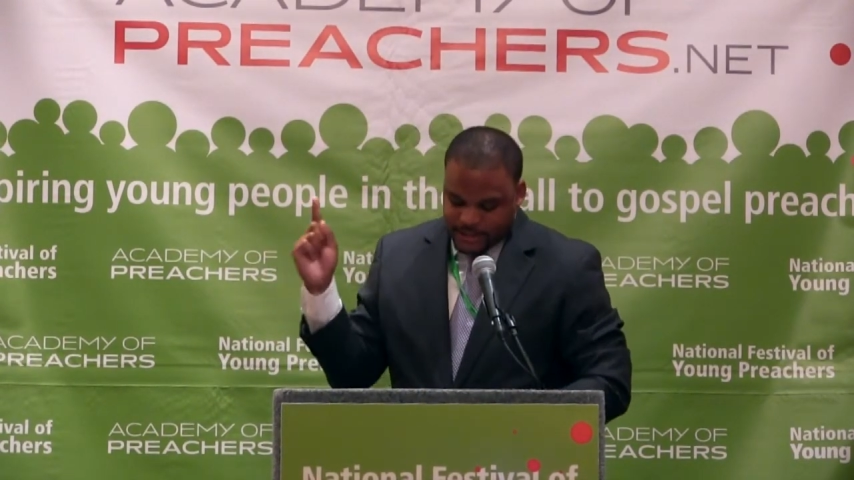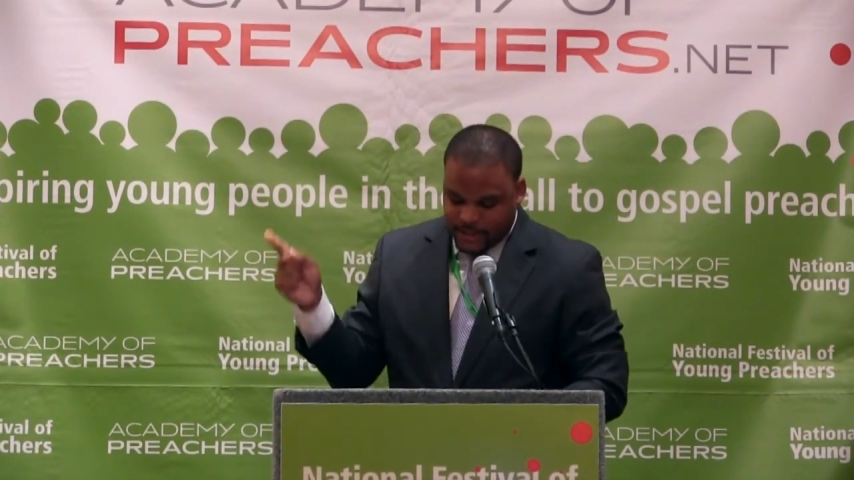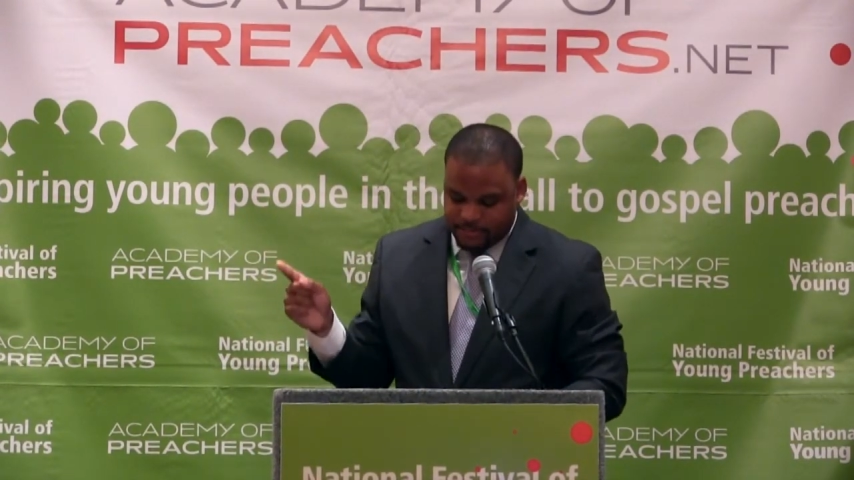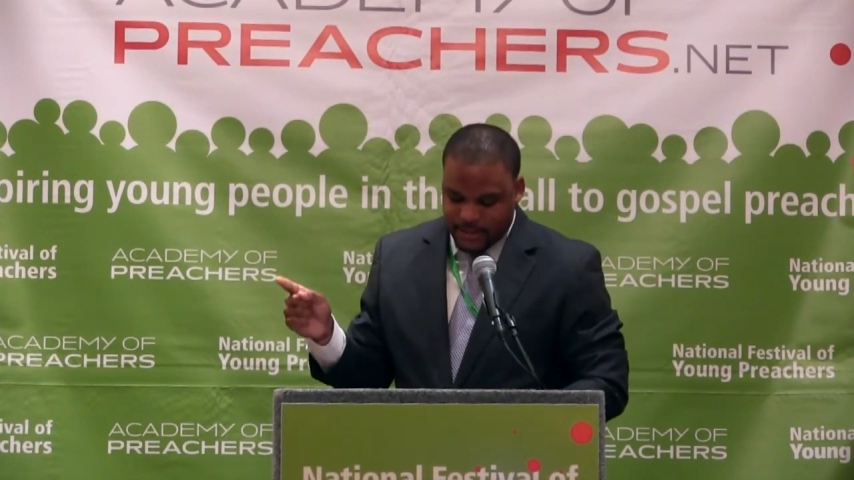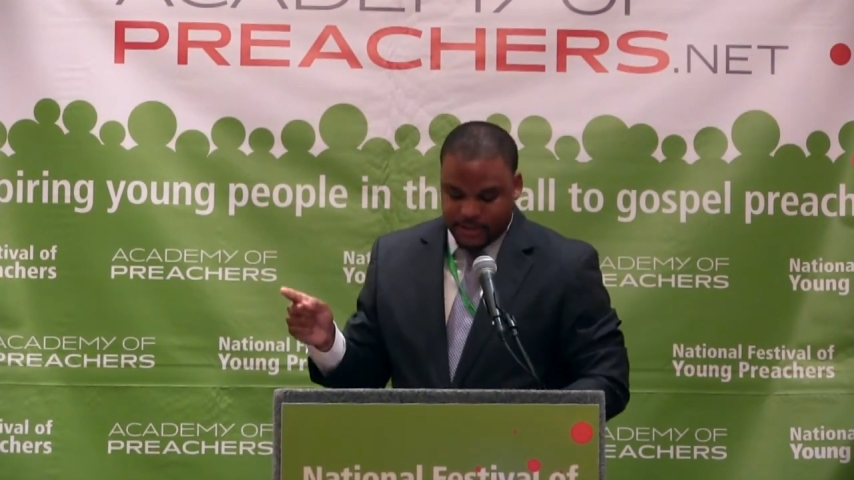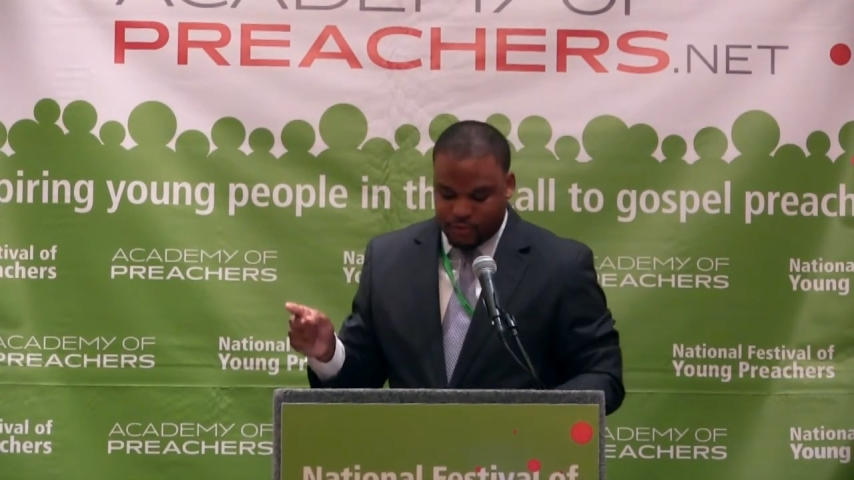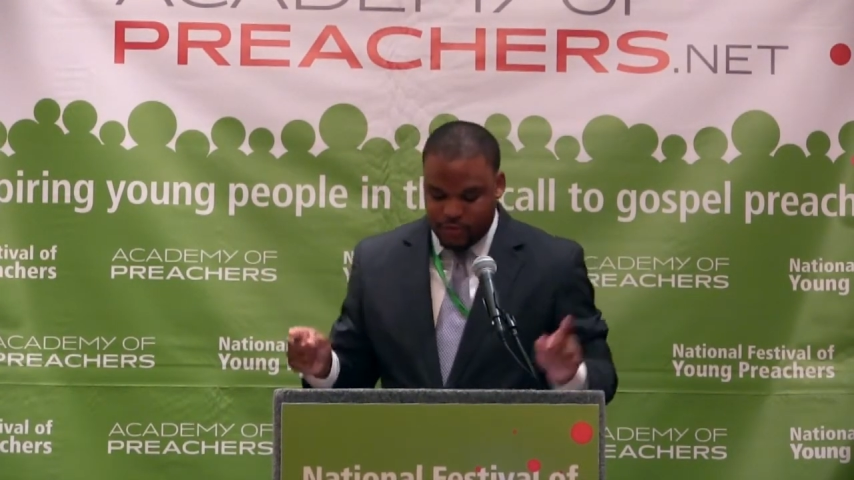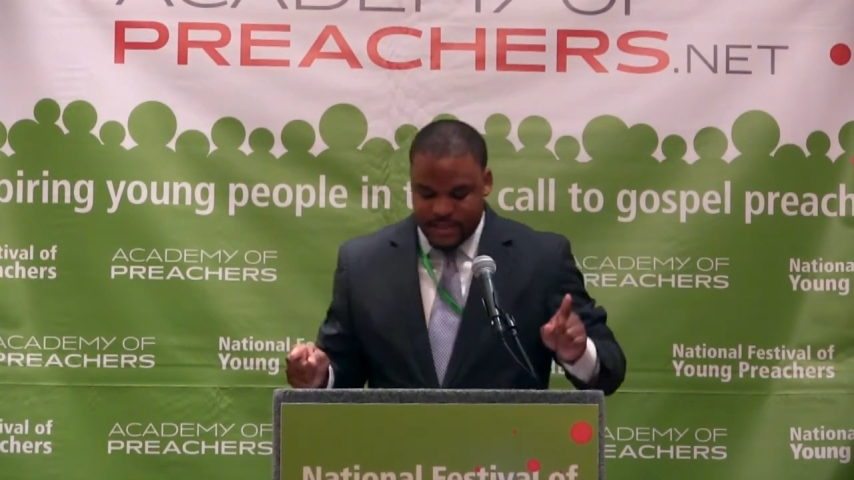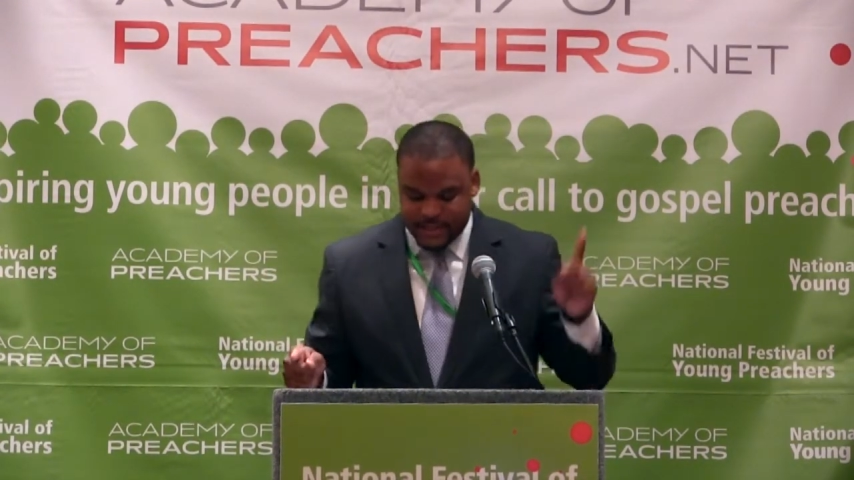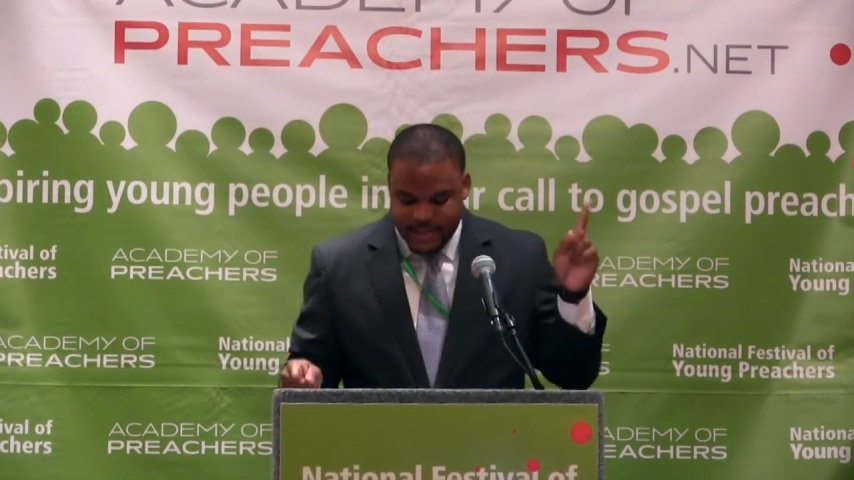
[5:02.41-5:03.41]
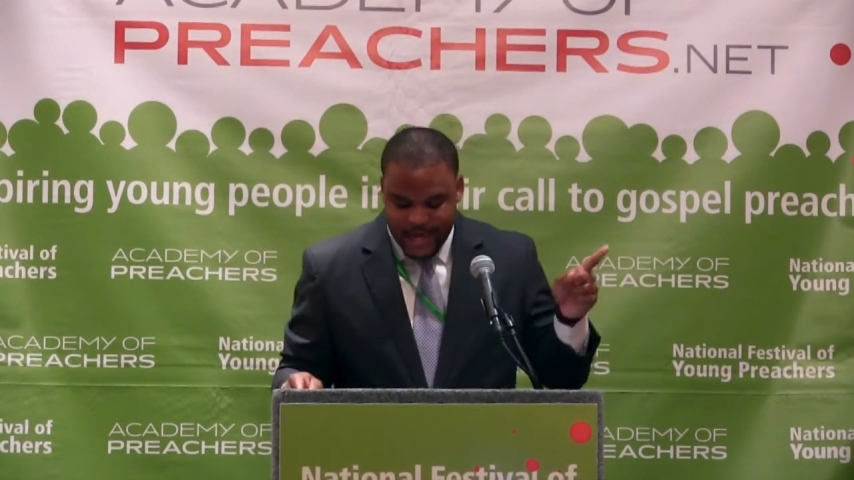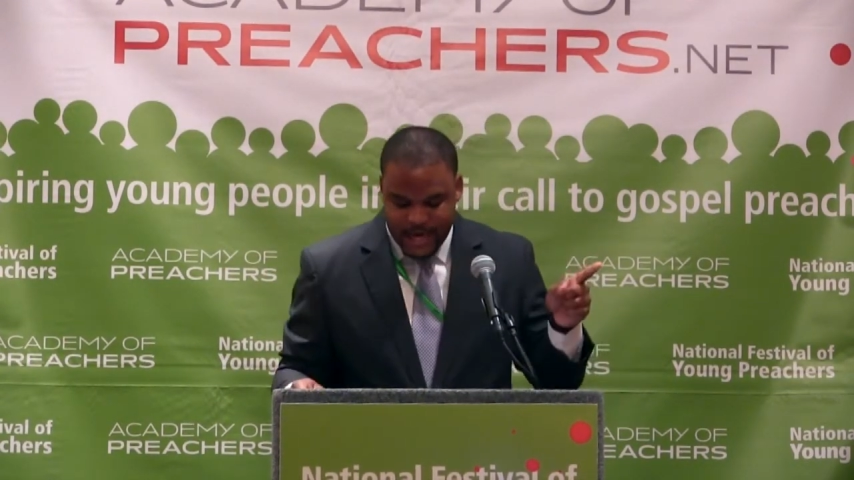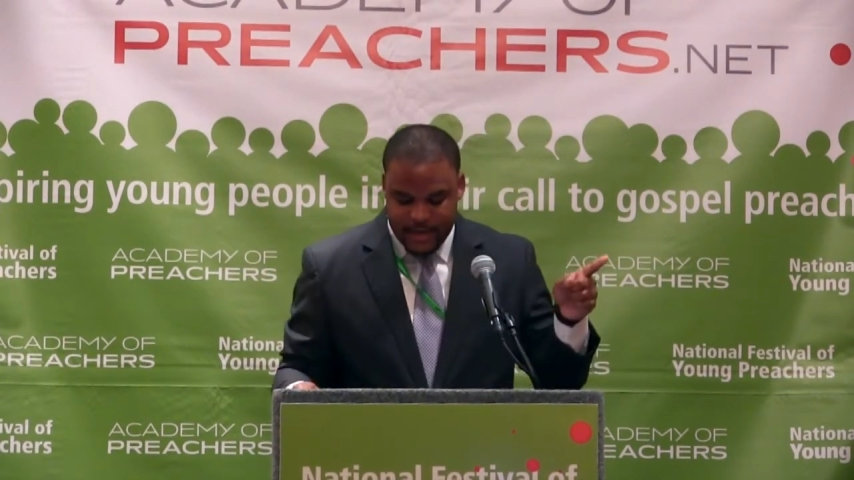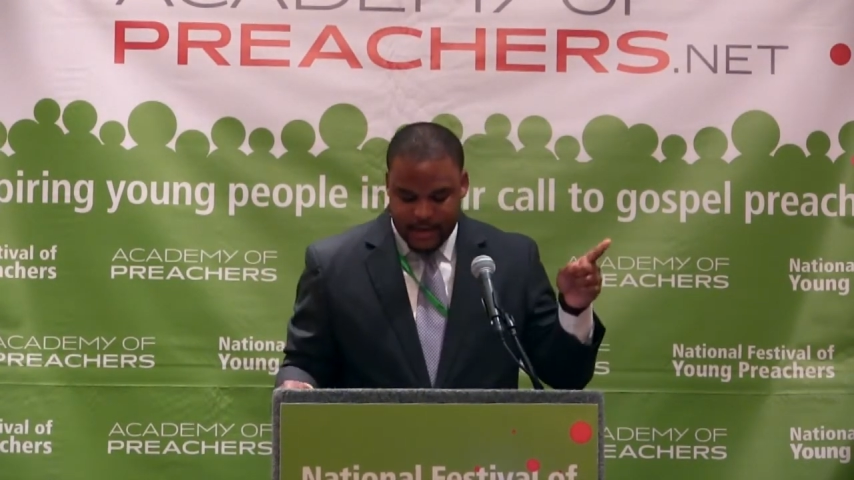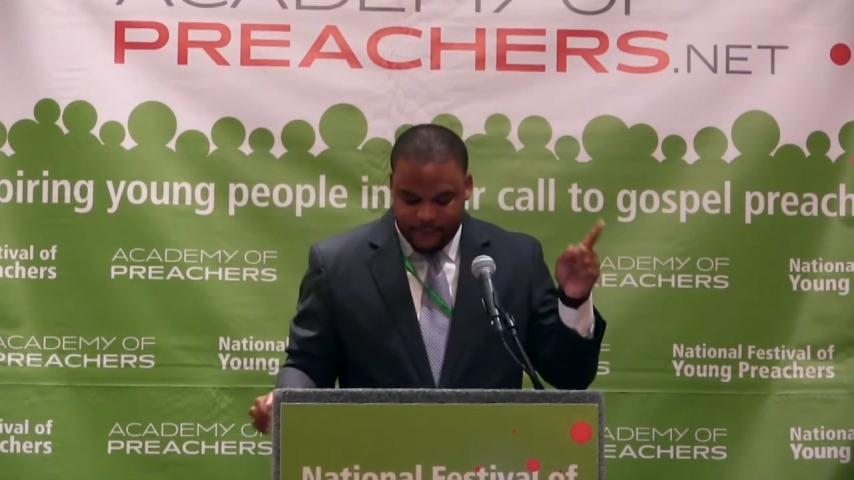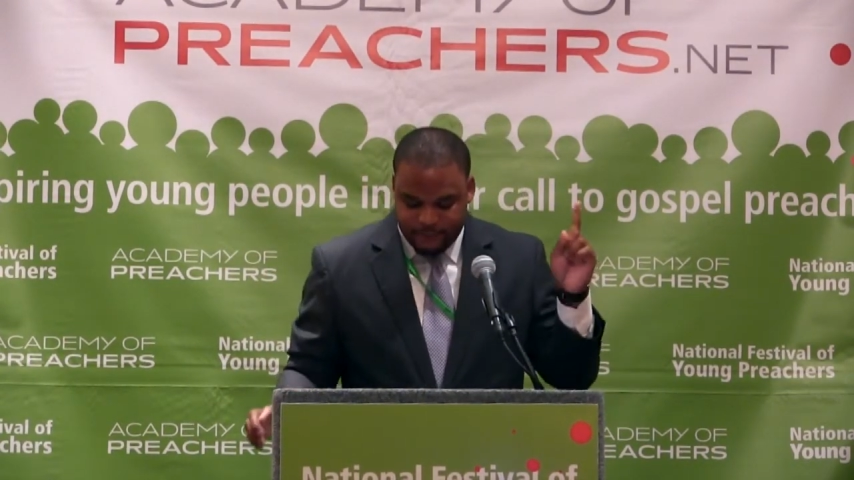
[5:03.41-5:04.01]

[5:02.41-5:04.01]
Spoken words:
something through these 9